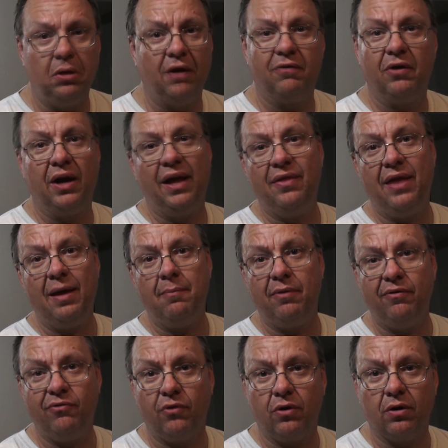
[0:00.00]
Never had that
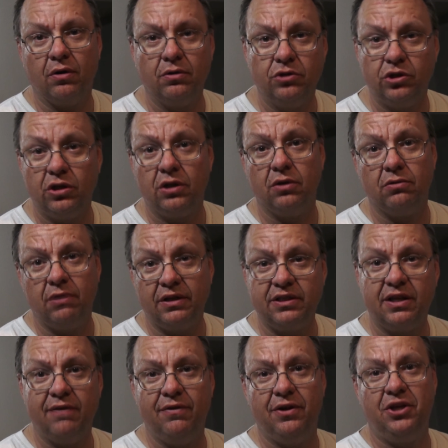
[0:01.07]
before. Sure, let's
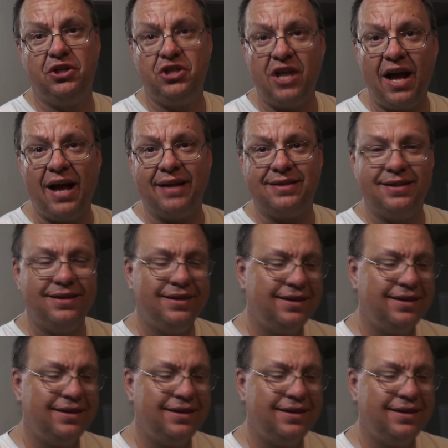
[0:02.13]
give it a shot.